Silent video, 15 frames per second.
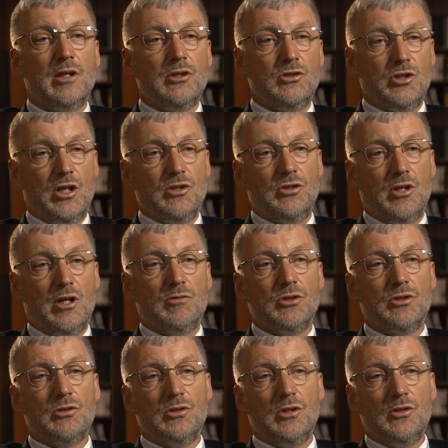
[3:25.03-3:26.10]
change it over
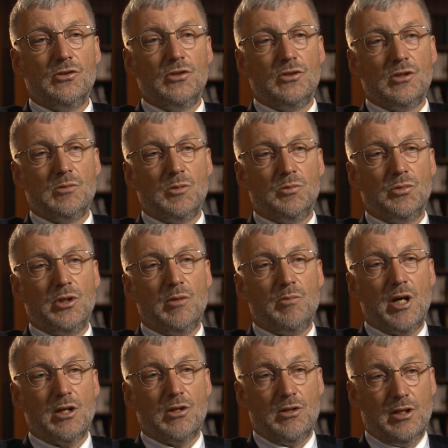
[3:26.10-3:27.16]
to a new system and put it
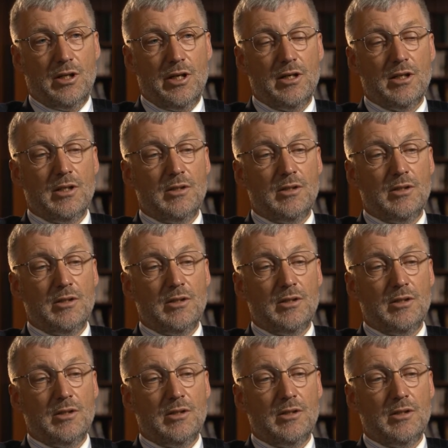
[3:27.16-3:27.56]
back online.